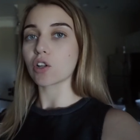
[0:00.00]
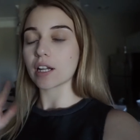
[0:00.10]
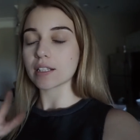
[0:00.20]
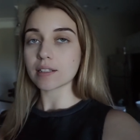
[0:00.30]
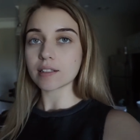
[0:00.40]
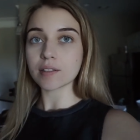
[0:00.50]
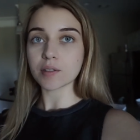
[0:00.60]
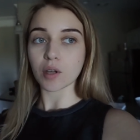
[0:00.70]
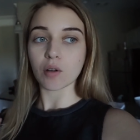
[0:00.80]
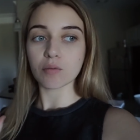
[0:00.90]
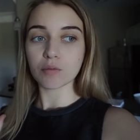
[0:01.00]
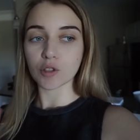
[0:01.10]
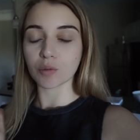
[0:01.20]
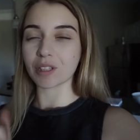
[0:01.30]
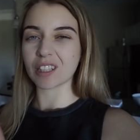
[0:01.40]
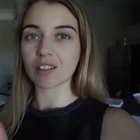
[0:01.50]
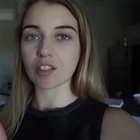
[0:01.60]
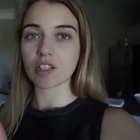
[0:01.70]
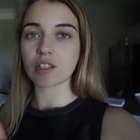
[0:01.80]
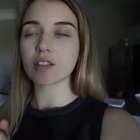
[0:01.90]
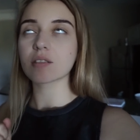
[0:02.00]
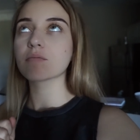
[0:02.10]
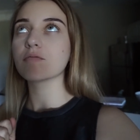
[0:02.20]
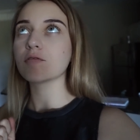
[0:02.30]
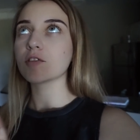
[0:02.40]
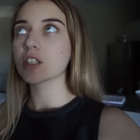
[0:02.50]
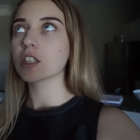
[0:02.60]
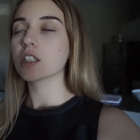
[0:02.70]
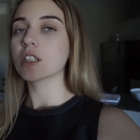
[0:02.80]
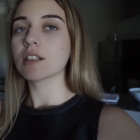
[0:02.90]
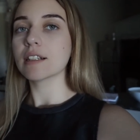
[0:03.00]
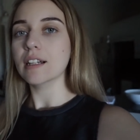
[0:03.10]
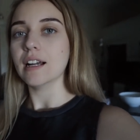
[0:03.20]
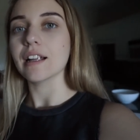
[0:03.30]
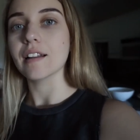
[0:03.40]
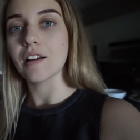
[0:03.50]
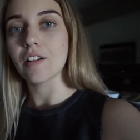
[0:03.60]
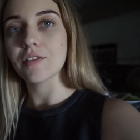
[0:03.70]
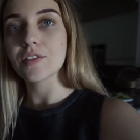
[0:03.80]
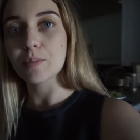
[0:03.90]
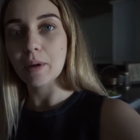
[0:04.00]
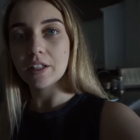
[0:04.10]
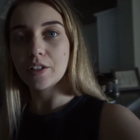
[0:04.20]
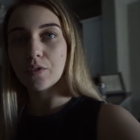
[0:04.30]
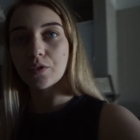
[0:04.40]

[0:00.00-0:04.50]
crust. So it should be delicious. I love spicy